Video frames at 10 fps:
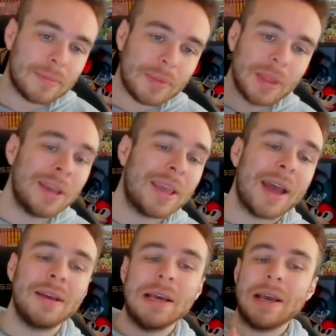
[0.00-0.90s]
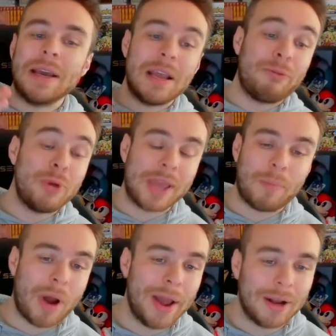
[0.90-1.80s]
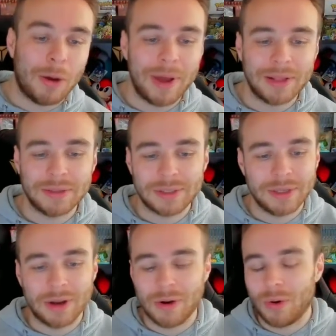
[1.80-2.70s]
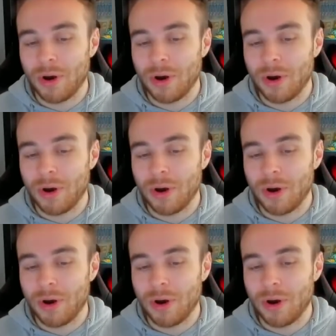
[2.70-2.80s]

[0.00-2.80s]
again, if we get Brighton comments, you know,